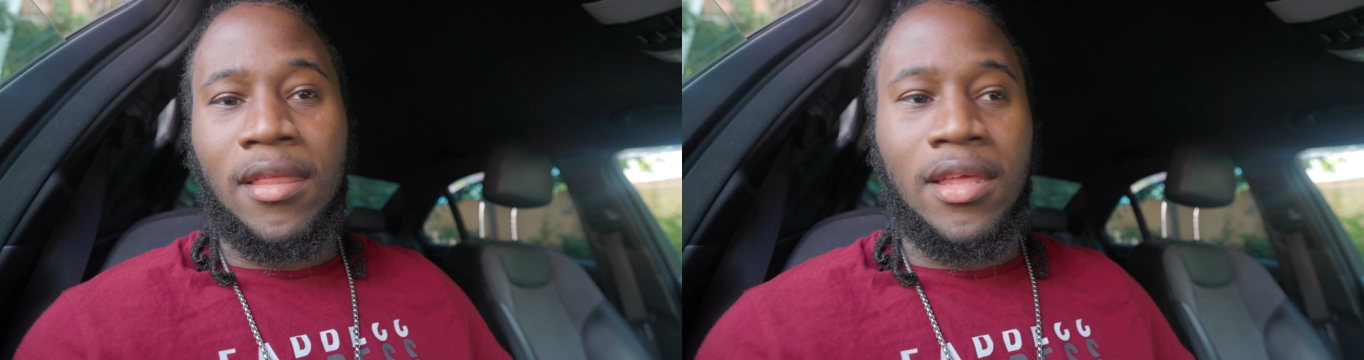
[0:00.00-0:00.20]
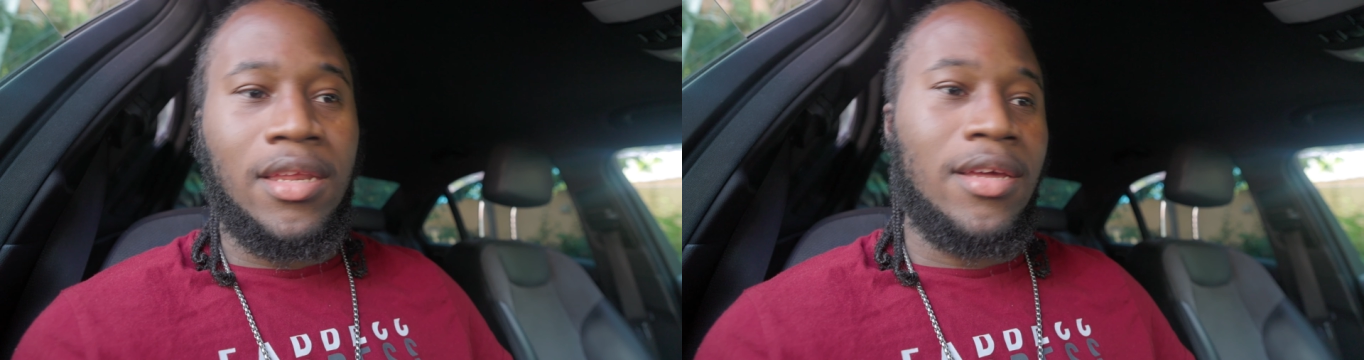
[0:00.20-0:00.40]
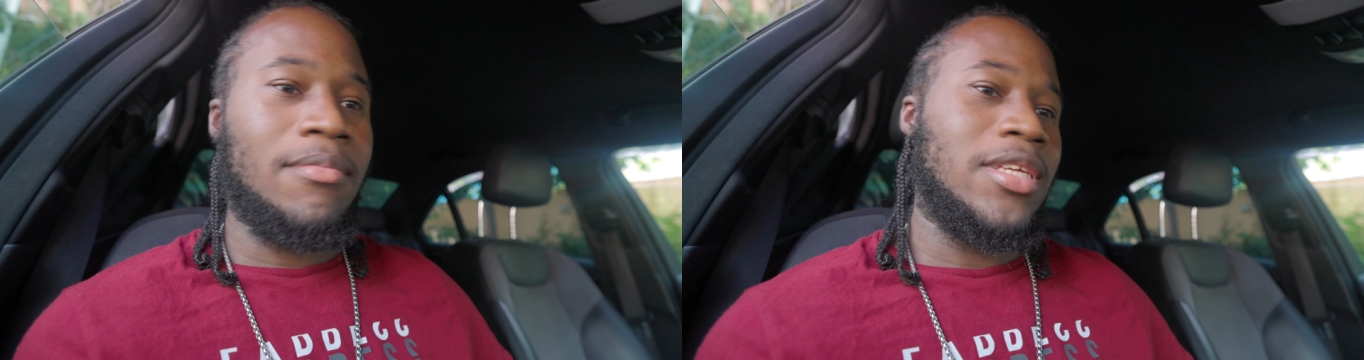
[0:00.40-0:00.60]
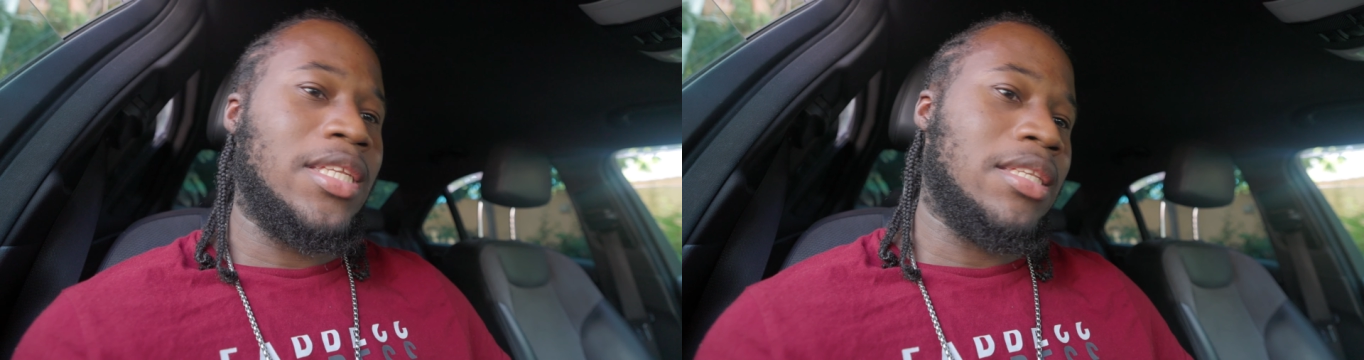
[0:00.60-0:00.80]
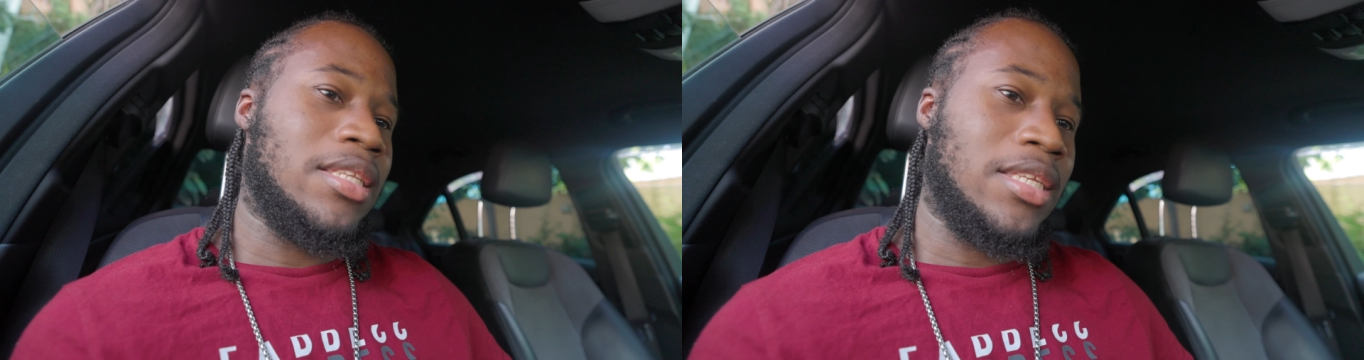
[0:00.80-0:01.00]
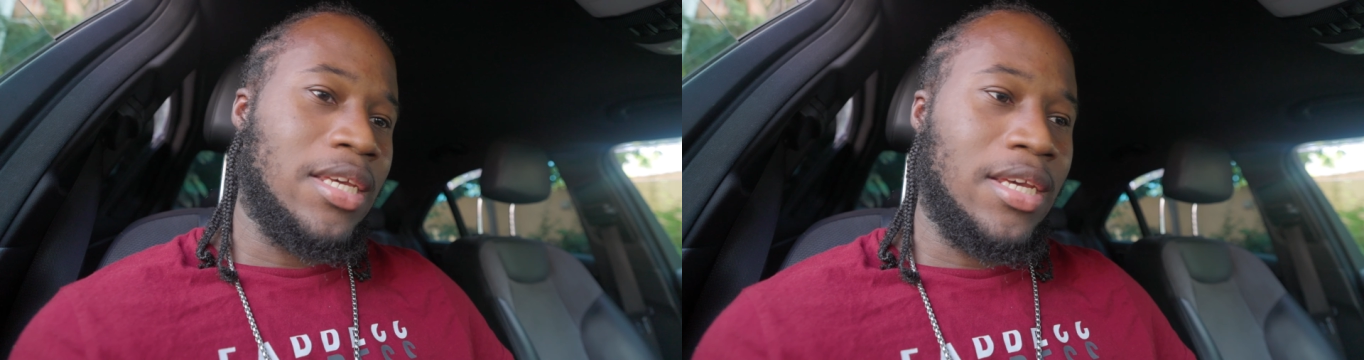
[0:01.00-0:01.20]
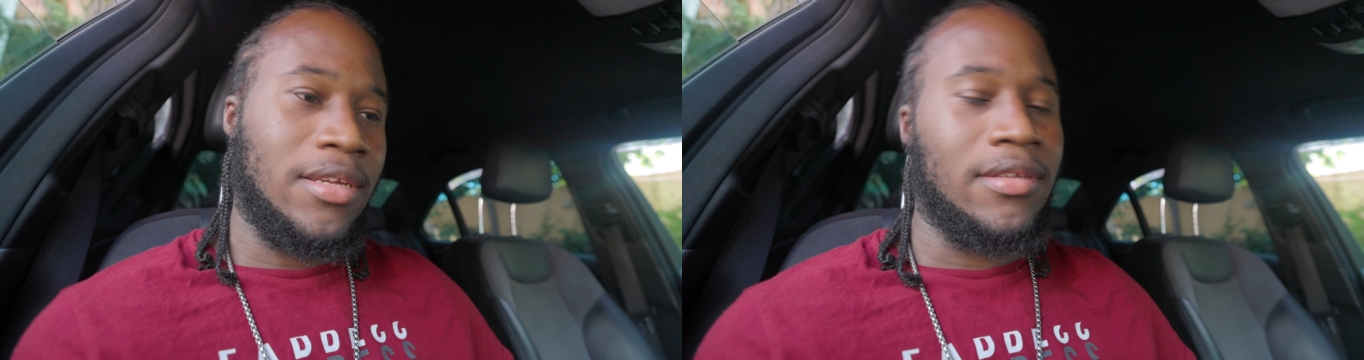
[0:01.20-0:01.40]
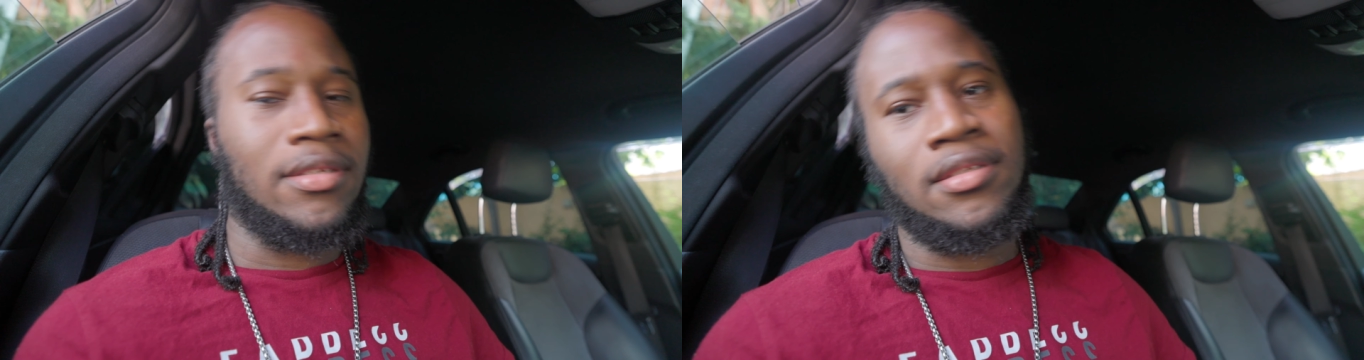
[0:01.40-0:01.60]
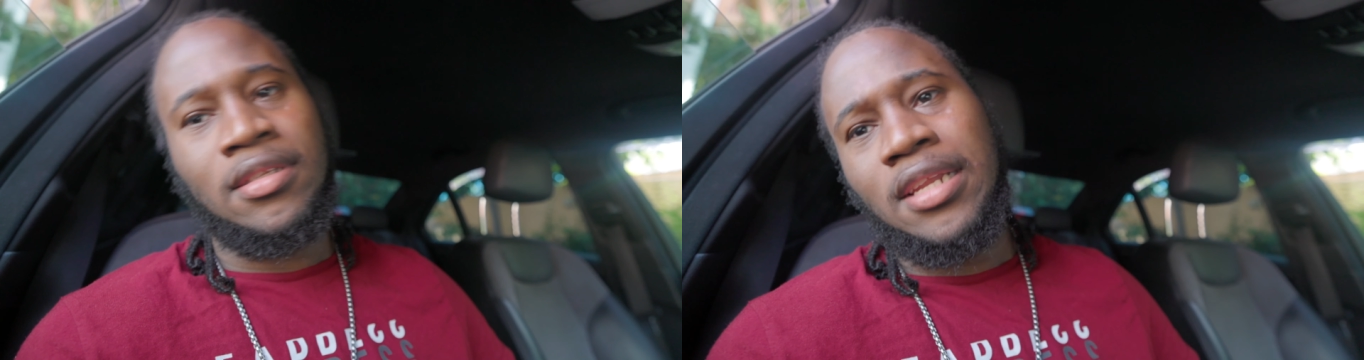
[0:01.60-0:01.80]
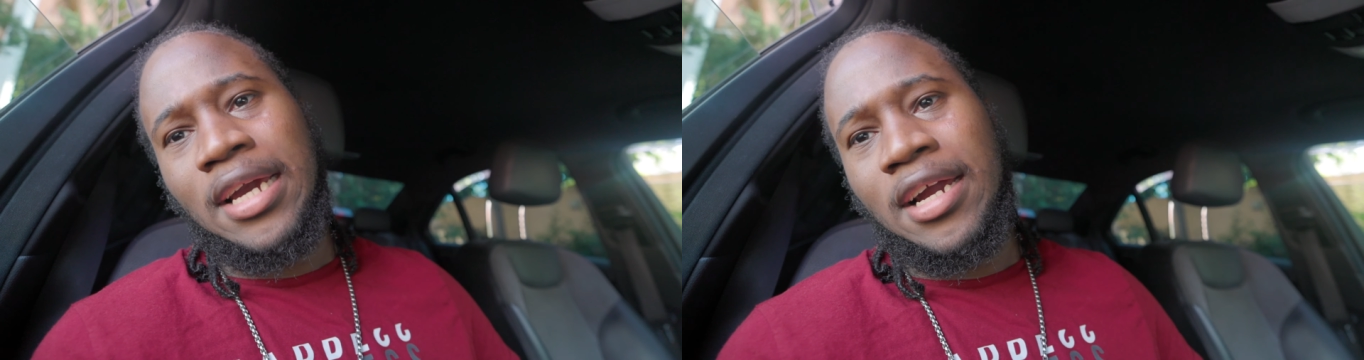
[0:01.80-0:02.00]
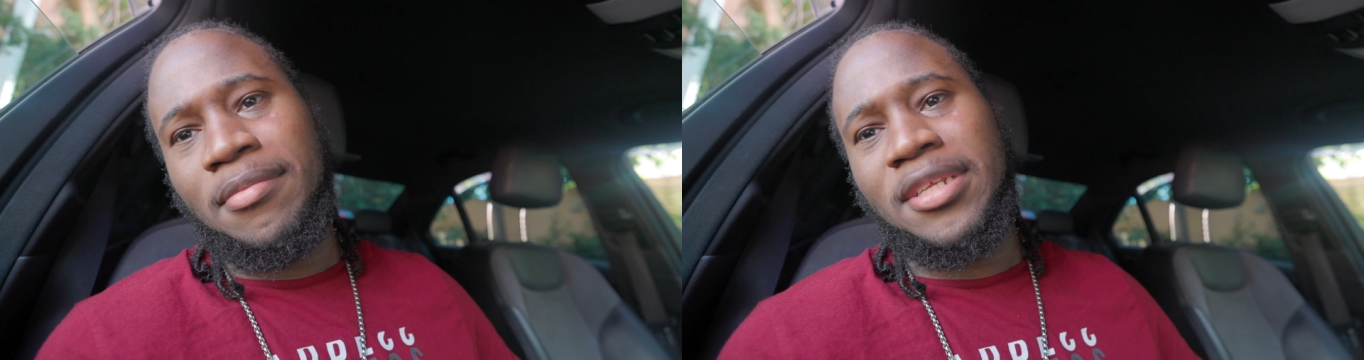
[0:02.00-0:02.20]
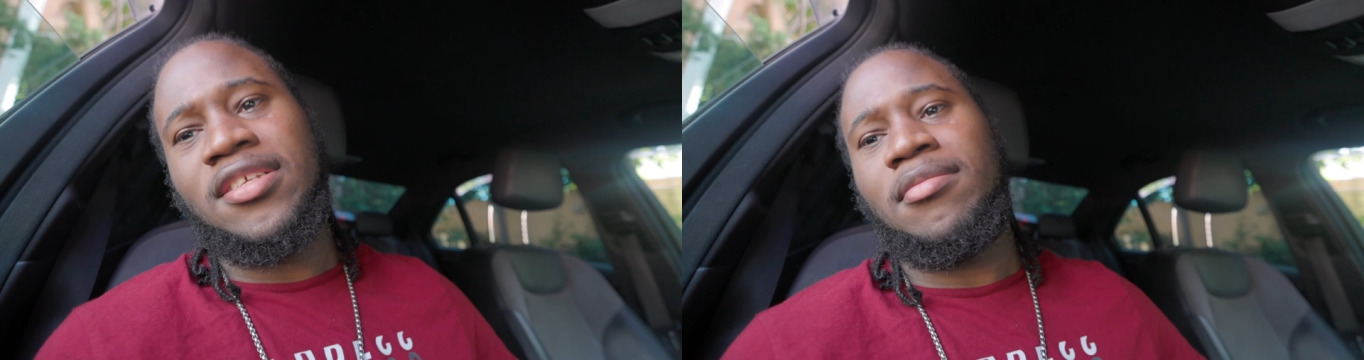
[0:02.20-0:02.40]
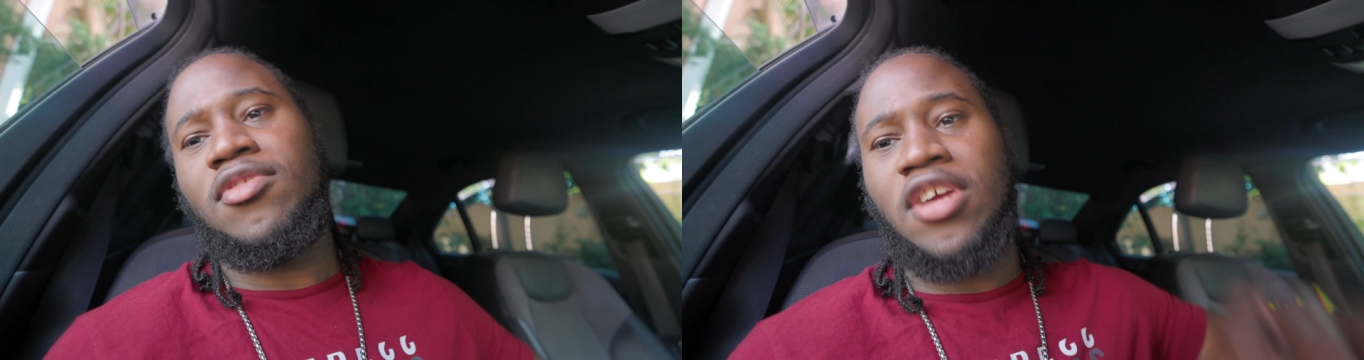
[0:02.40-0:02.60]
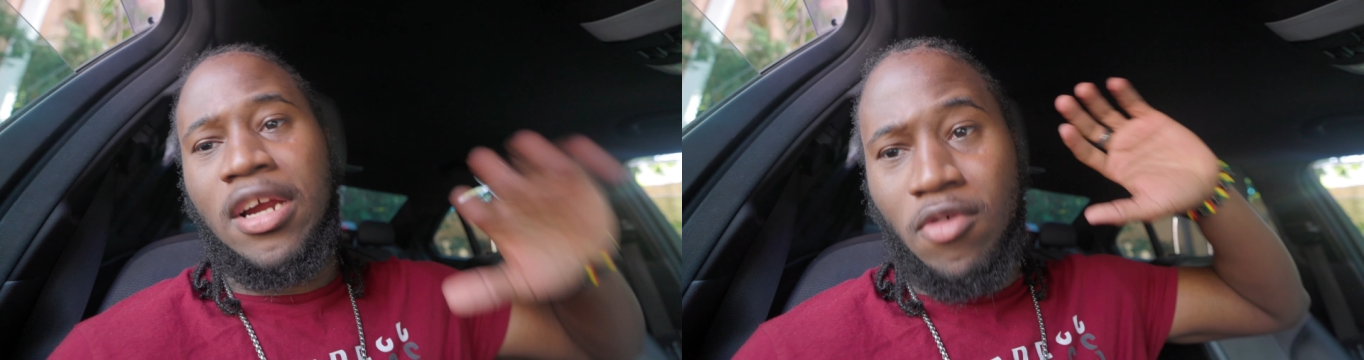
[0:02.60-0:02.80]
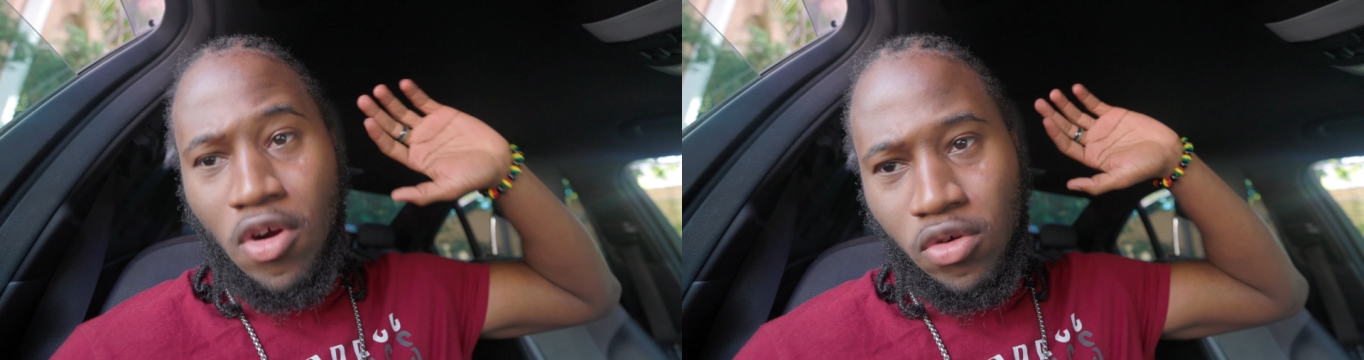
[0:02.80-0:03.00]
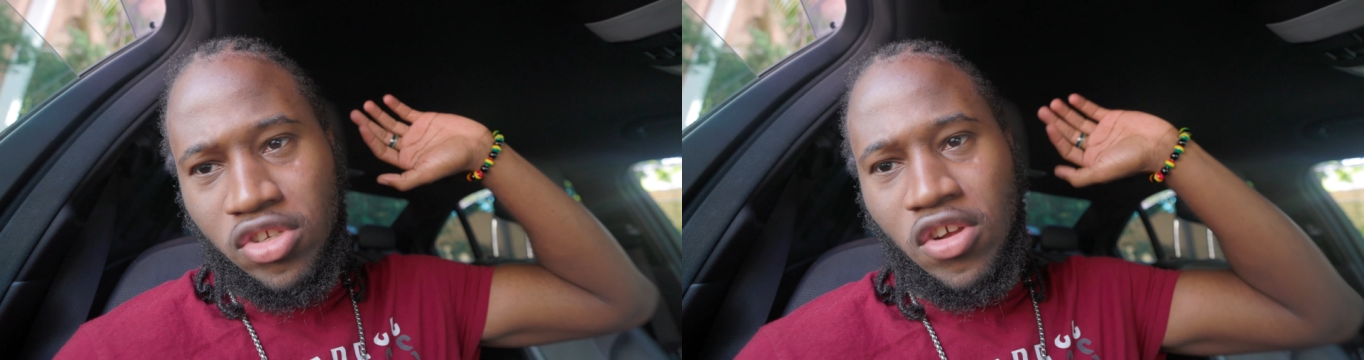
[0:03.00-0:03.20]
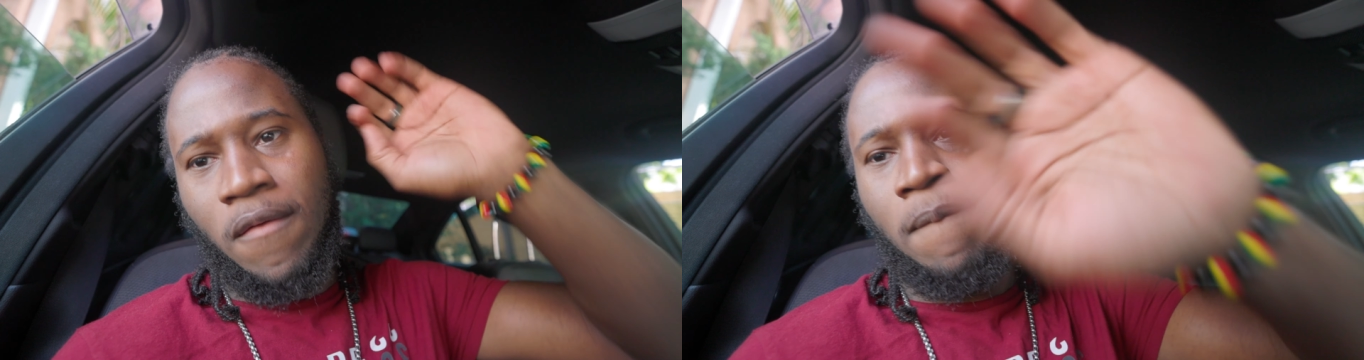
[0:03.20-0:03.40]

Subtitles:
You know what I mean? Yeah. Like, comment, subscribe. Out here.